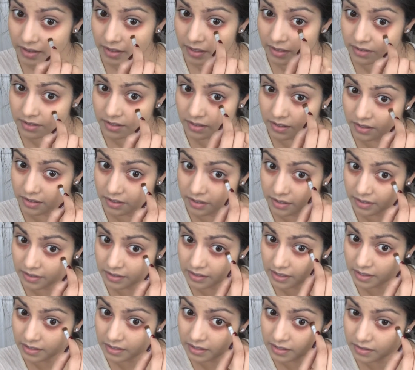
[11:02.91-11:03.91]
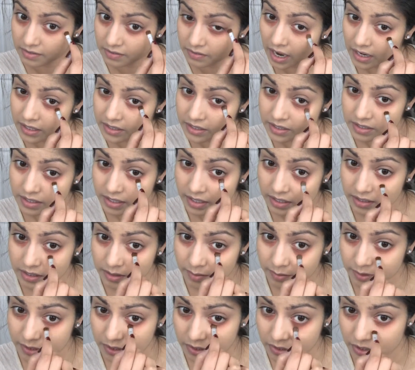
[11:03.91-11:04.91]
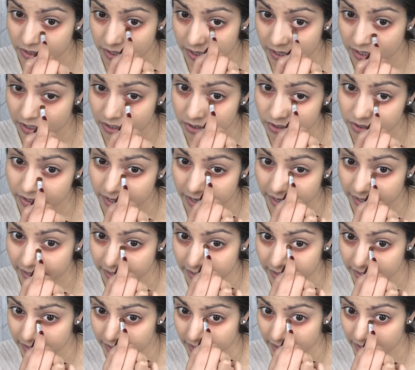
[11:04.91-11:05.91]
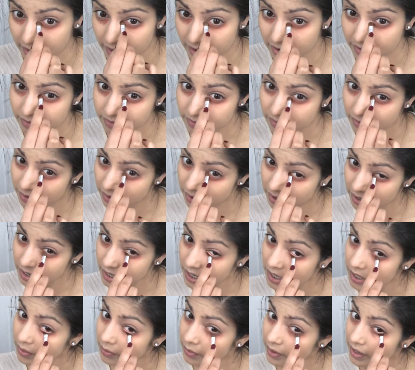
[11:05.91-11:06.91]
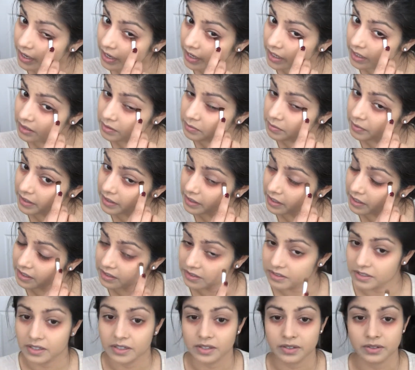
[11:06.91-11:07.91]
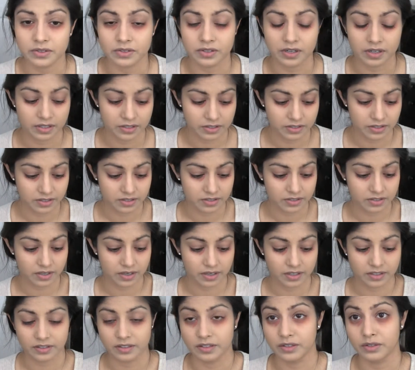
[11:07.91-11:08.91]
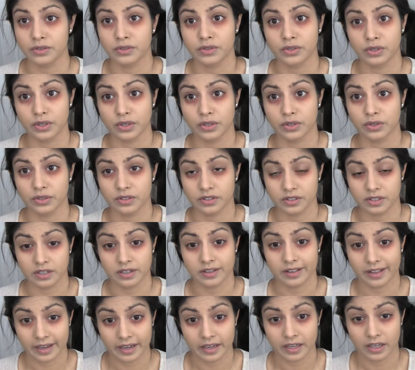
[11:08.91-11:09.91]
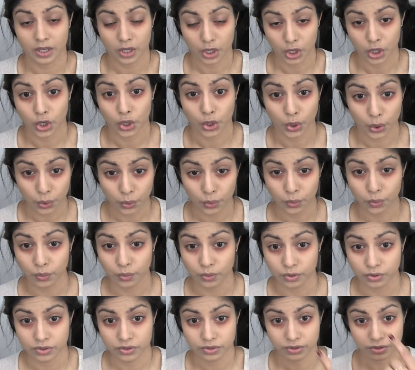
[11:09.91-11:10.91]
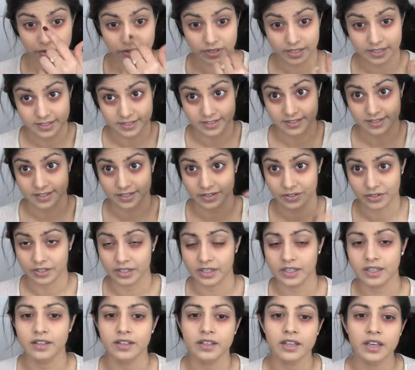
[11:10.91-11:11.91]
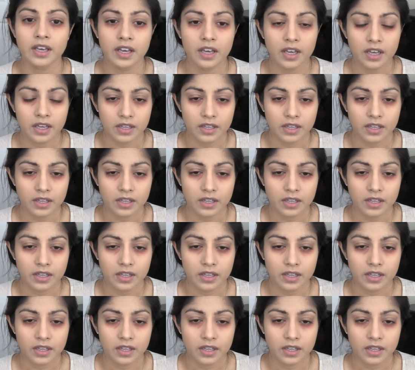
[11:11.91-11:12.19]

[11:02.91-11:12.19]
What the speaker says: That's a little excessive. I just like to make sure I drag it everywhere because my dark circles aren't just dark little circles. They're like huge crescents underneath.